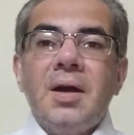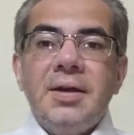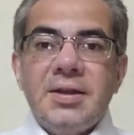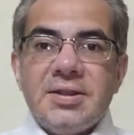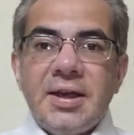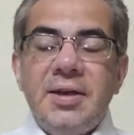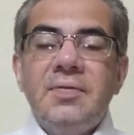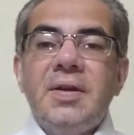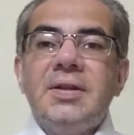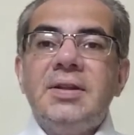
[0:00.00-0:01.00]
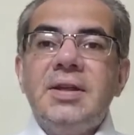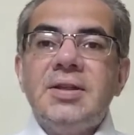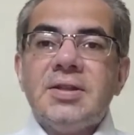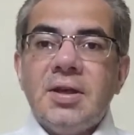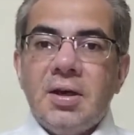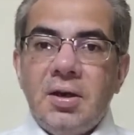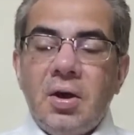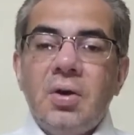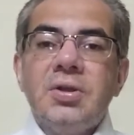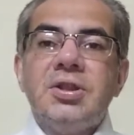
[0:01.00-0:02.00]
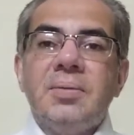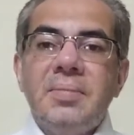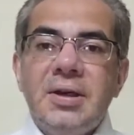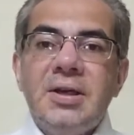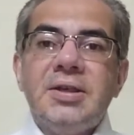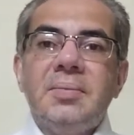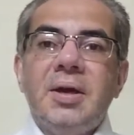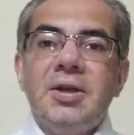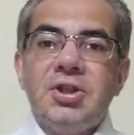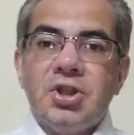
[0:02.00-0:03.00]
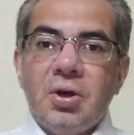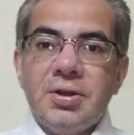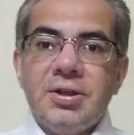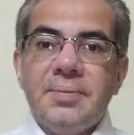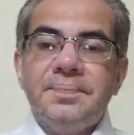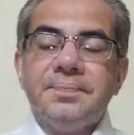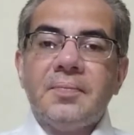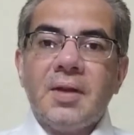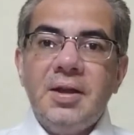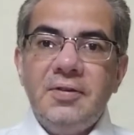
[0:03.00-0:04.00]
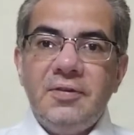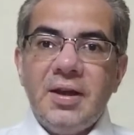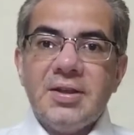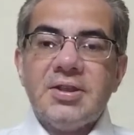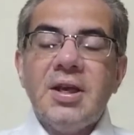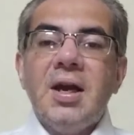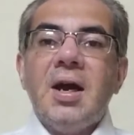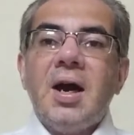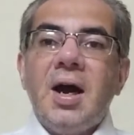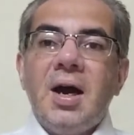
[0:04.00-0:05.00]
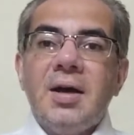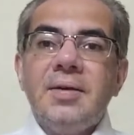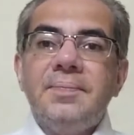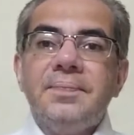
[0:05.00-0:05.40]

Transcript: decide whether these long-term, middle-term and short-term effects are